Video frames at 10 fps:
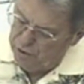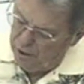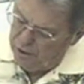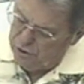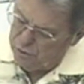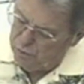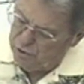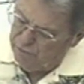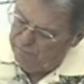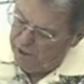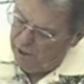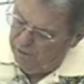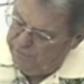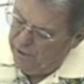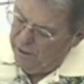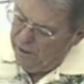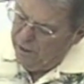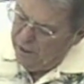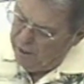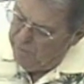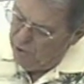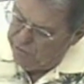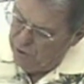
Dulles was involved in both